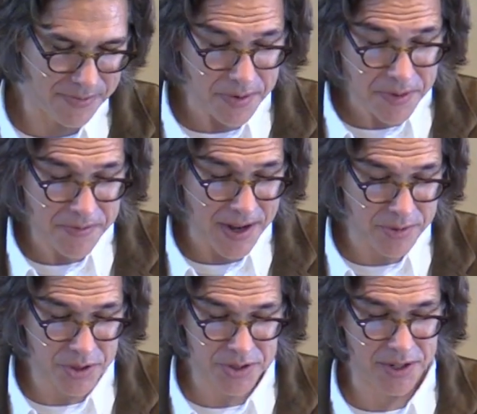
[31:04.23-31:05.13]
you ever
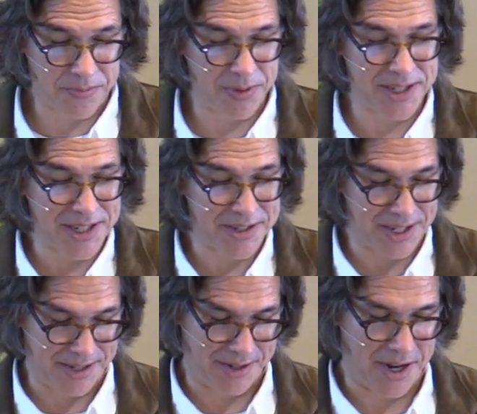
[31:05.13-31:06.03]
found yourself
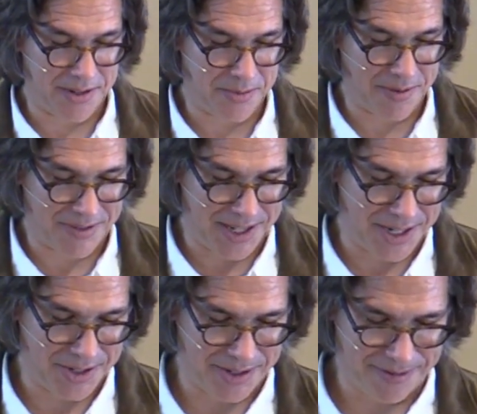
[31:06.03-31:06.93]
resisting God's
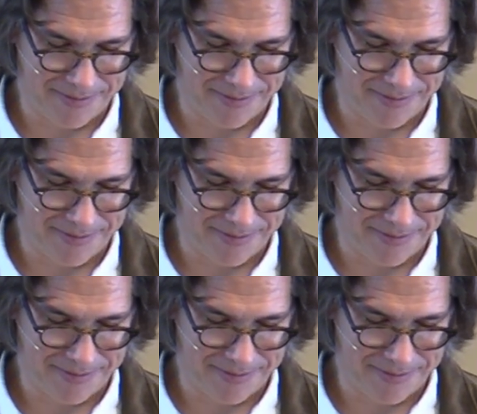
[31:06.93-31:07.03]
revelation?